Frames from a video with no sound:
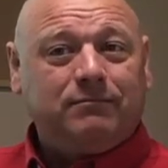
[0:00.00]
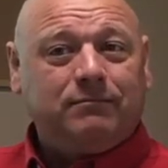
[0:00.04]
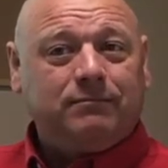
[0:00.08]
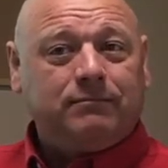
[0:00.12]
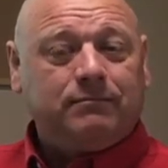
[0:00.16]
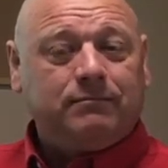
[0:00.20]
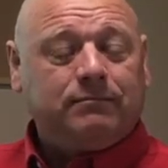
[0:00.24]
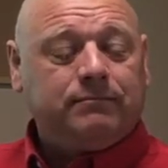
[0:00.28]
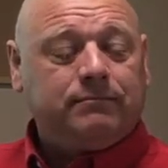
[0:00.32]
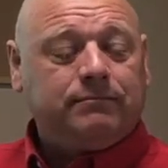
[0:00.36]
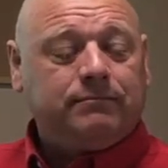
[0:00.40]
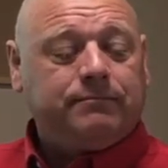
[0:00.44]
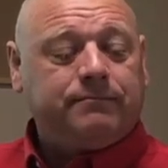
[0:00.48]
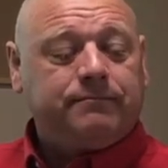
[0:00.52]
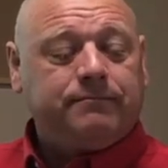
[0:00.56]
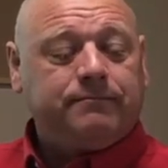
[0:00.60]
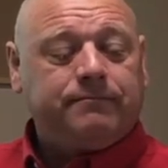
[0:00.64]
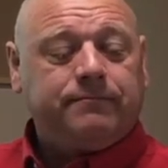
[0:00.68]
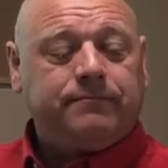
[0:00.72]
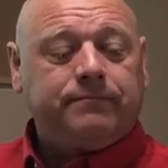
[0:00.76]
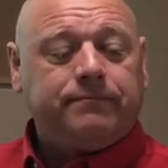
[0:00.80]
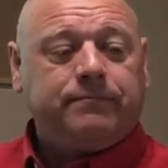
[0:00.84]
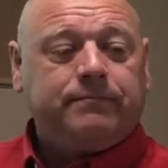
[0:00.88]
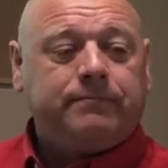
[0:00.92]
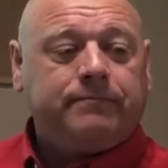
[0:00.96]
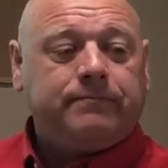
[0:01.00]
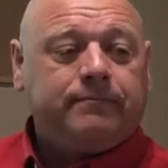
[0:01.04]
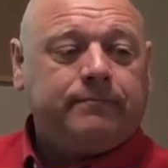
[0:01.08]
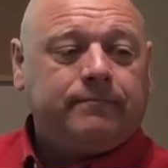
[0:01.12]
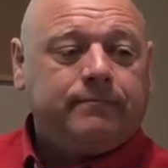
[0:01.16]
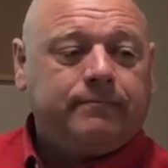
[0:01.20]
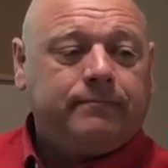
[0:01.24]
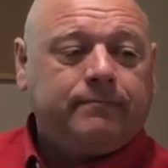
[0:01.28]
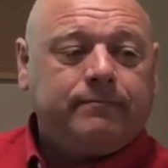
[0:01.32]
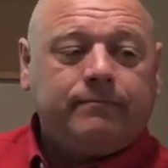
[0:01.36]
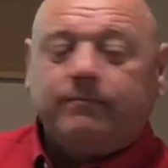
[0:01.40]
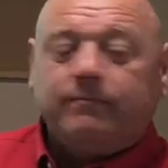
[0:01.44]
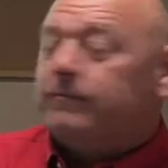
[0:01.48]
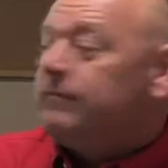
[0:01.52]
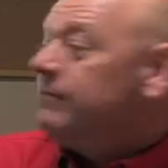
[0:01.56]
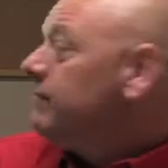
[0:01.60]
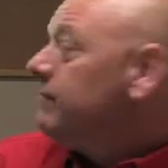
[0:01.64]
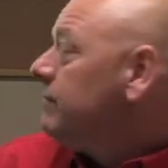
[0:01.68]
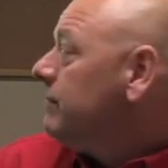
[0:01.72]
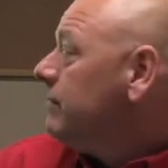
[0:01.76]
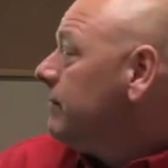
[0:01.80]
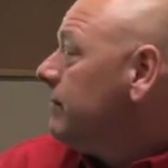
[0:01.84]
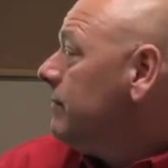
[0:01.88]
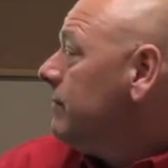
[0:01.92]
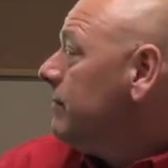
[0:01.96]

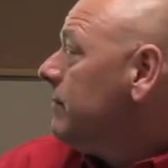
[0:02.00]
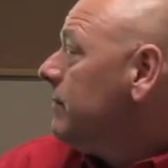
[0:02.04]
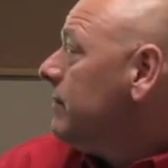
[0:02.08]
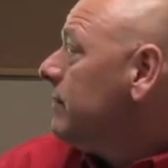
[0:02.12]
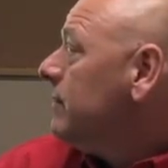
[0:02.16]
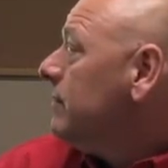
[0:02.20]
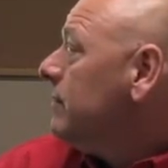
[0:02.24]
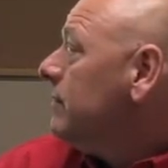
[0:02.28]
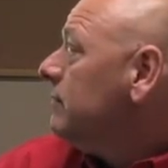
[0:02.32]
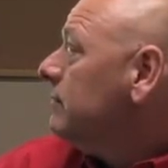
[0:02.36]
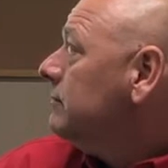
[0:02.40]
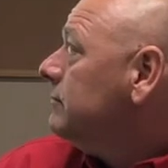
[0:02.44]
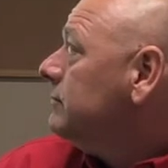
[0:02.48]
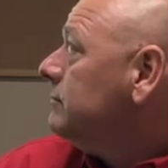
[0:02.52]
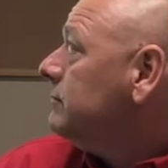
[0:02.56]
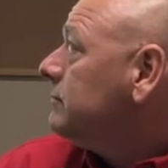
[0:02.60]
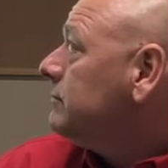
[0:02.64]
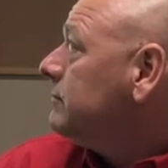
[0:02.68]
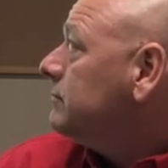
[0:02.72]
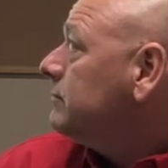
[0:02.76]
(silence)